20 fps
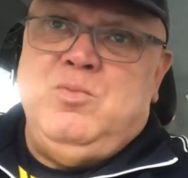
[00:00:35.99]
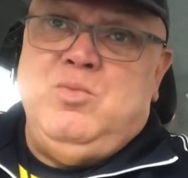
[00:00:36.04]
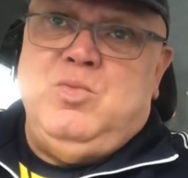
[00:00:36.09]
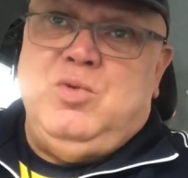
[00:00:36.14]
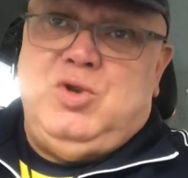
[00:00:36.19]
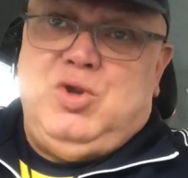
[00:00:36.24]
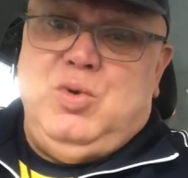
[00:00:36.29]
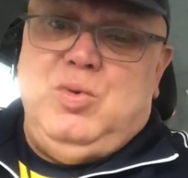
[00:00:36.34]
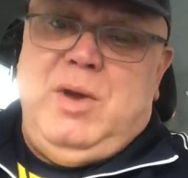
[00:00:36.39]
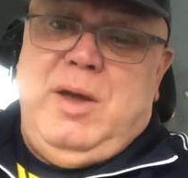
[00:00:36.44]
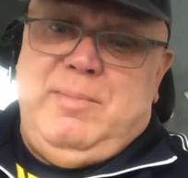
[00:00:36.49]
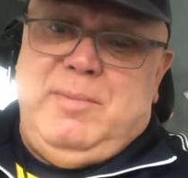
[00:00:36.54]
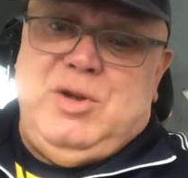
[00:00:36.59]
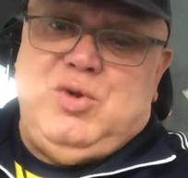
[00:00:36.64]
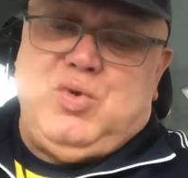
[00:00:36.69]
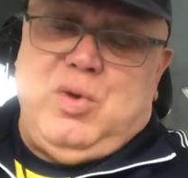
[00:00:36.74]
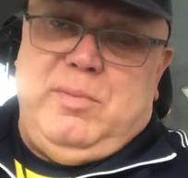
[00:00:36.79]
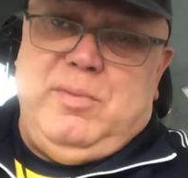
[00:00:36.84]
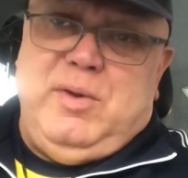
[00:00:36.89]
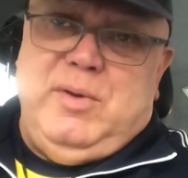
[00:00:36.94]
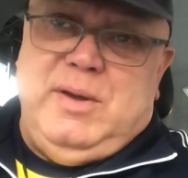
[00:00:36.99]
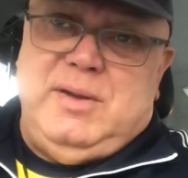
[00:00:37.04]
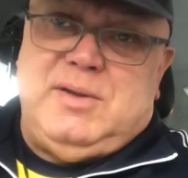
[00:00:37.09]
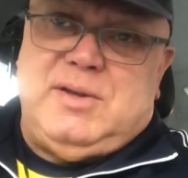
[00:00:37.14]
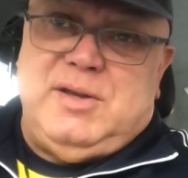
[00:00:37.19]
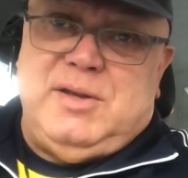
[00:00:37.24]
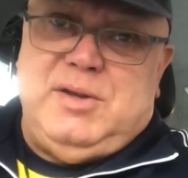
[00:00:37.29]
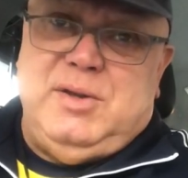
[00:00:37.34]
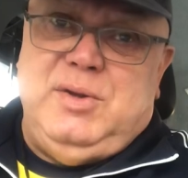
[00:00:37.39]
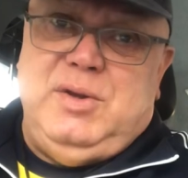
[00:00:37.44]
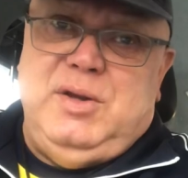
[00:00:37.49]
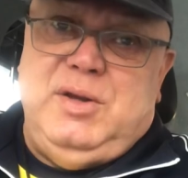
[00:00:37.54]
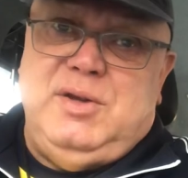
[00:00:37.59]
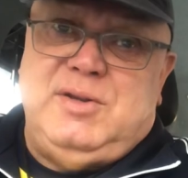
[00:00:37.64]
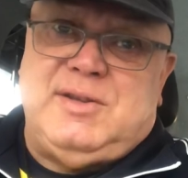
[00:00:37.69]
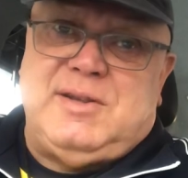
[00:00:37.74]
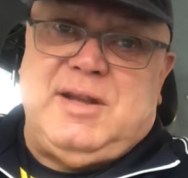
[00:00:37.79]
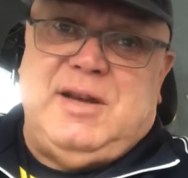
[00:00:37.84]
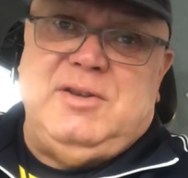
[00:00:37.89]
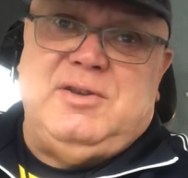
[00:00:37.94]
Would you let me drop you into the
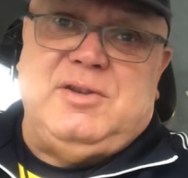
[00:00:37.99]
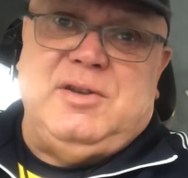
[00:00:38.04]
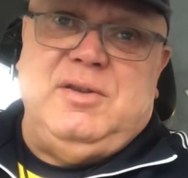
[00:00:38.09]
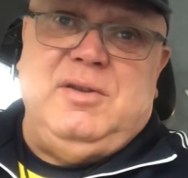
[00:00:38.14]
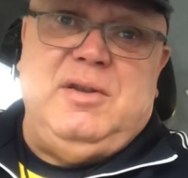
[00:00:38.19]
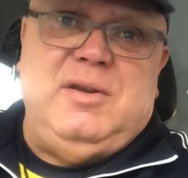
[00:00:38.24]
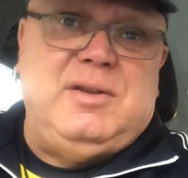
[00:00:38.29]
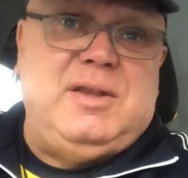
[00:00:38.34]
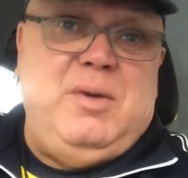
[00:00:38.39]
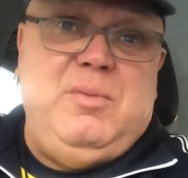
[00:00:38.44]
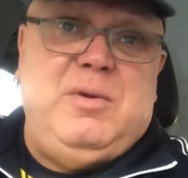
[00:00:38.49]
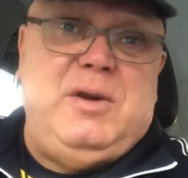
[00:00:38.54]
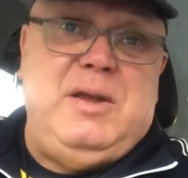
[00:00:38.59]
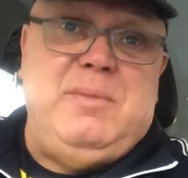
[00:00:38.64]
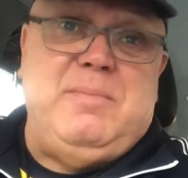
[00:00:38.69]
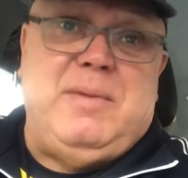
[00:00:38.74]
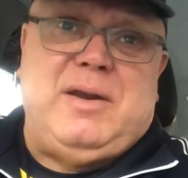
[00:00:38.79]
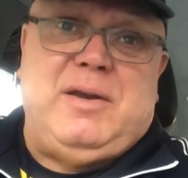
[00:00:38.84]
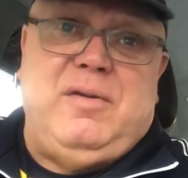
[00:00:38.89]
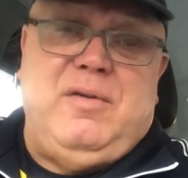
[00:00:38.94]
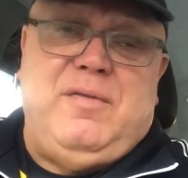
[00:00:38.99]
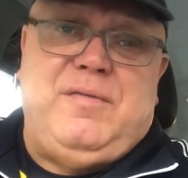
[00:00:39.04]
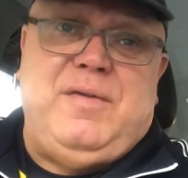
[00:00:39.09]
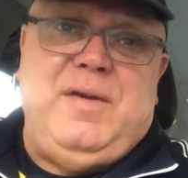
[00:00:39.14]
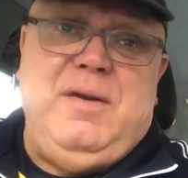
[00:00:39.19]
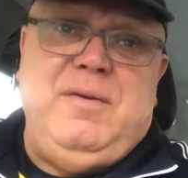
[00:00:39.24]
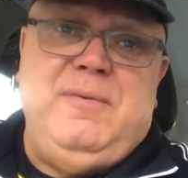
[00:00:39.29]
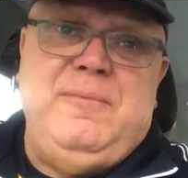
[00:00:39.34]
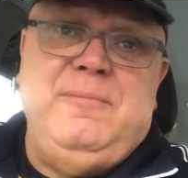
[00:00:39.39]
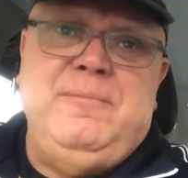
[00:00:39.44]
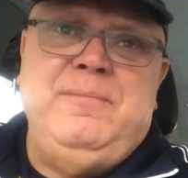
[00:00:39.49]
station? I don't want any money off you."